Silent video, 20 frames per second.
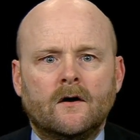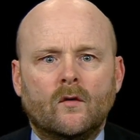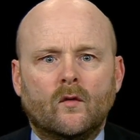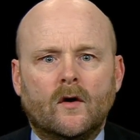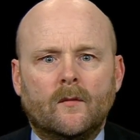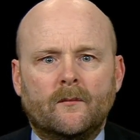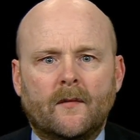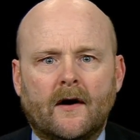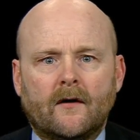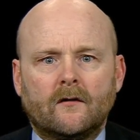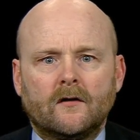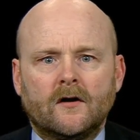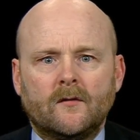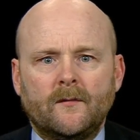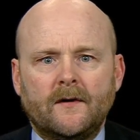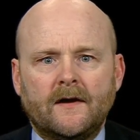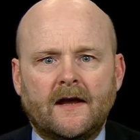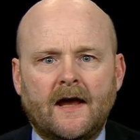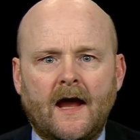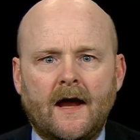when Maryland
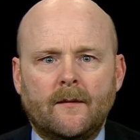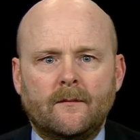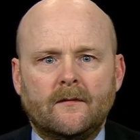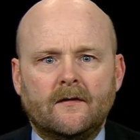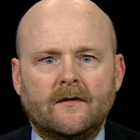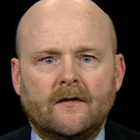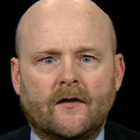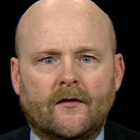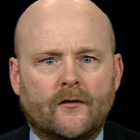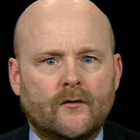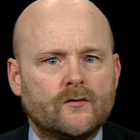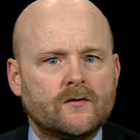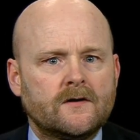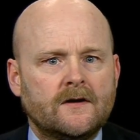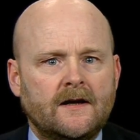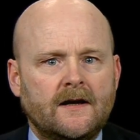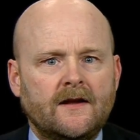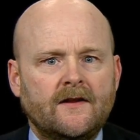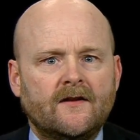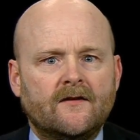became the
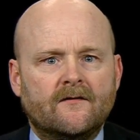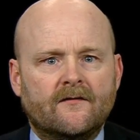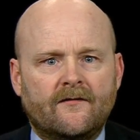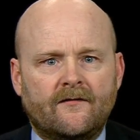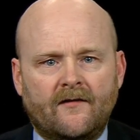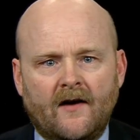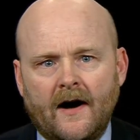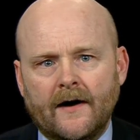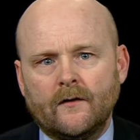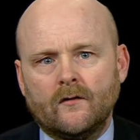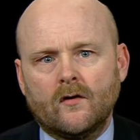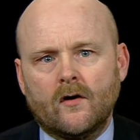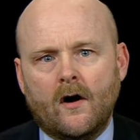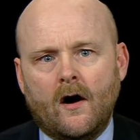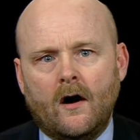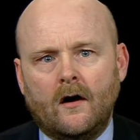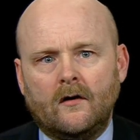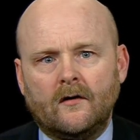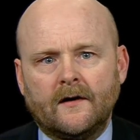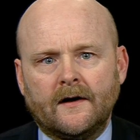13th and final
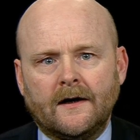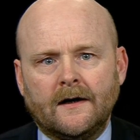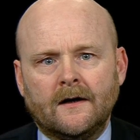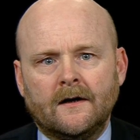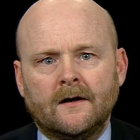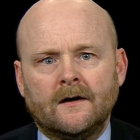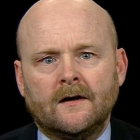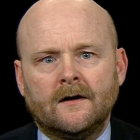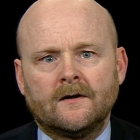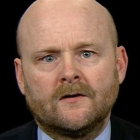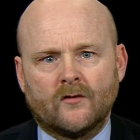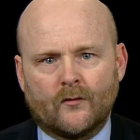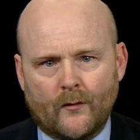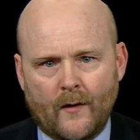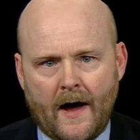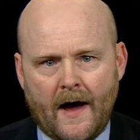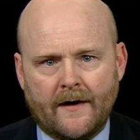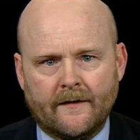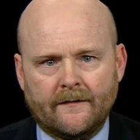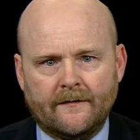colony to
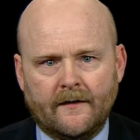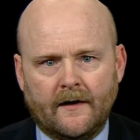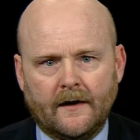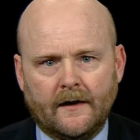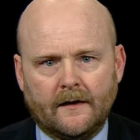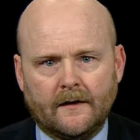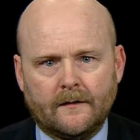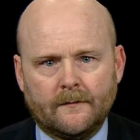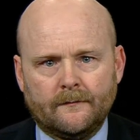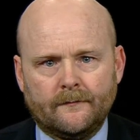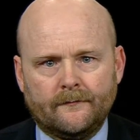ratify it.